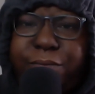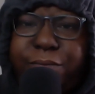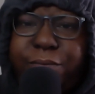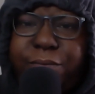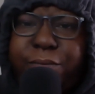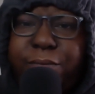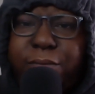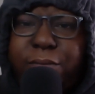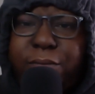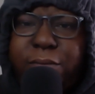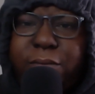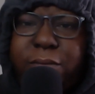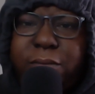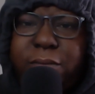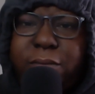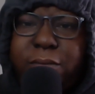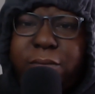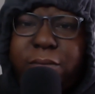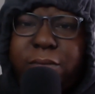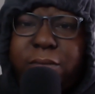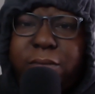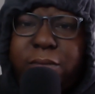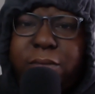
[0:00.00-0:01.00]

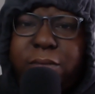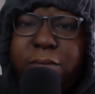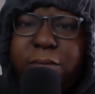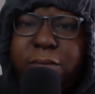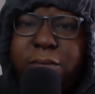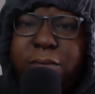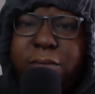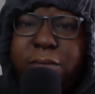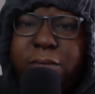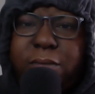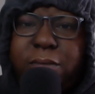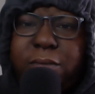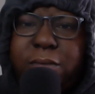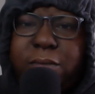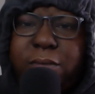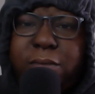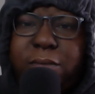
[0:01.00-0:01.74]
(silence)